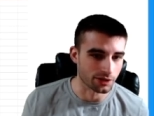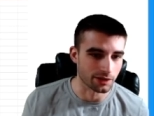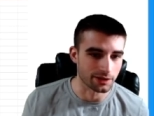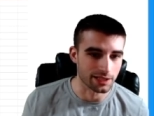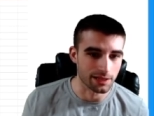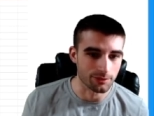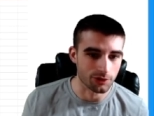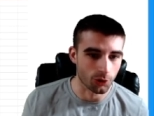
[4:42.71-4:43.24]
A
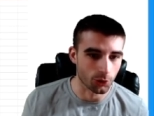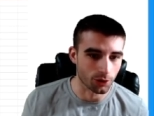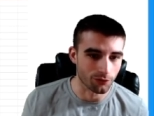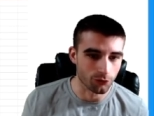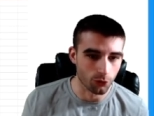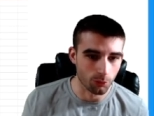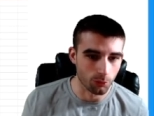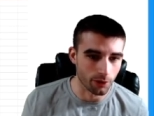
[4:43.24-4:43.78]
team total of
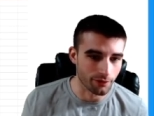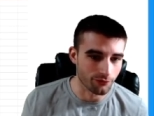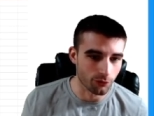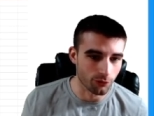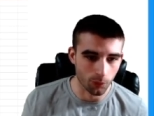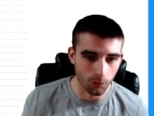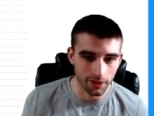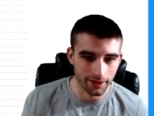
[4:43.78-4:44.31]
four point
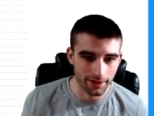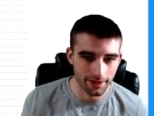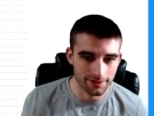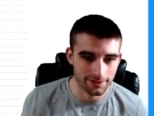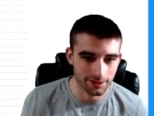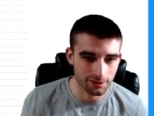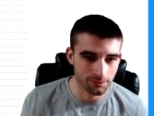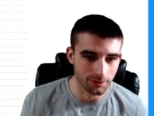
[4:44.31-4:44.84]
four one
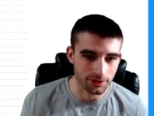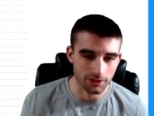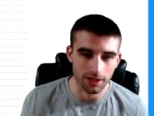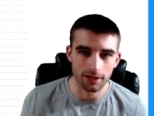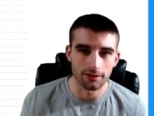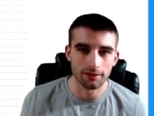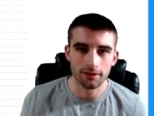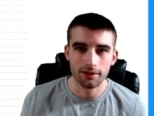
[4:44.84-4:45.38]
against him, which
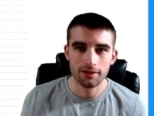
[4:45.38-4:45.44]
again,